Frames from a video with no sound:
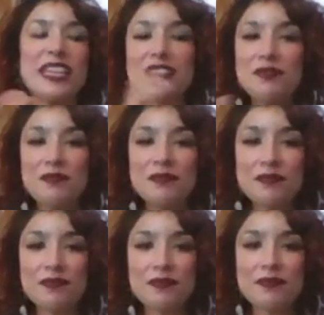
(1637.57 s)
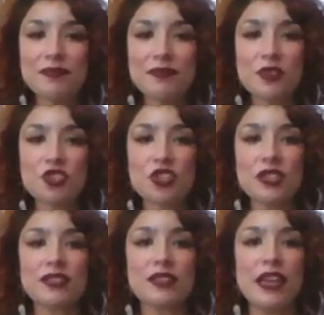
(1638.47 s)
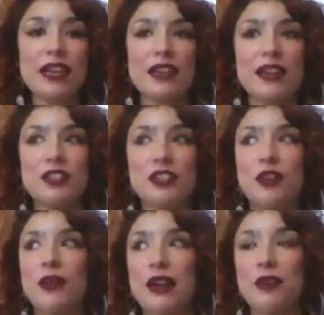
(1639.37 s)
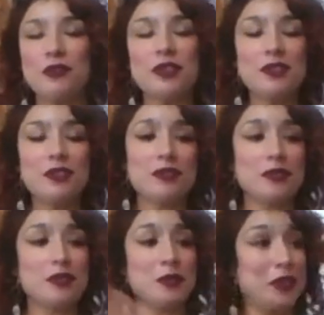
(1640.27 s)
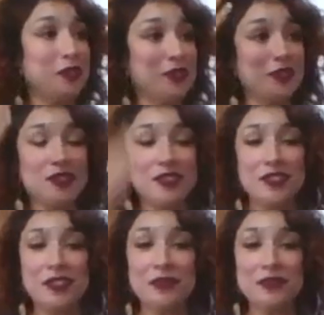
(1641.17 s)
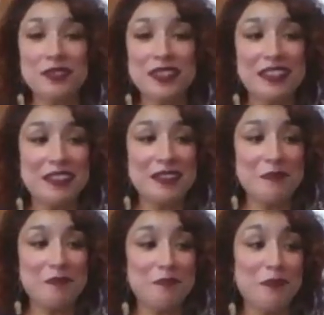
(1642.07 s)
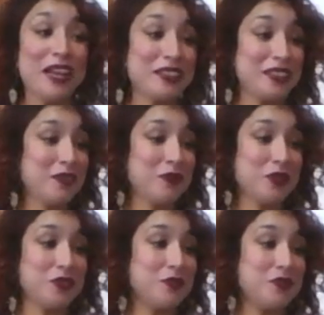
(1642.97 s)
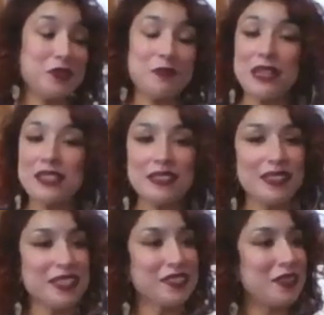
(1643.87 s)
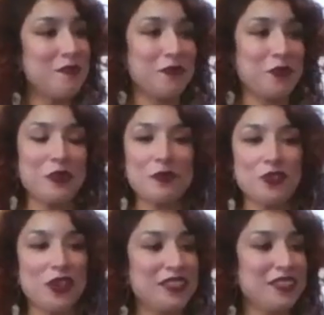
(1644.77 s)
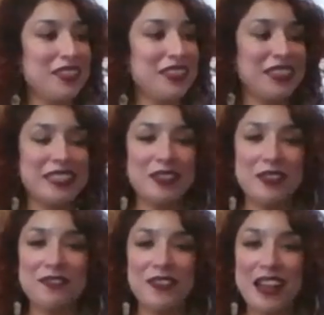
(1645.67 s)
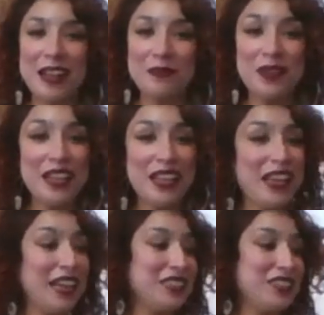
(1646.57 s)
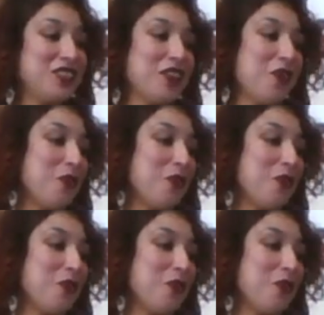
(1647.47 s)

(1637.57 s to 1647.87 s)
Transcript: wicked just like you know how Spaniards, you know, um, back then were just messing things up for people, trying to like kill the vibe. And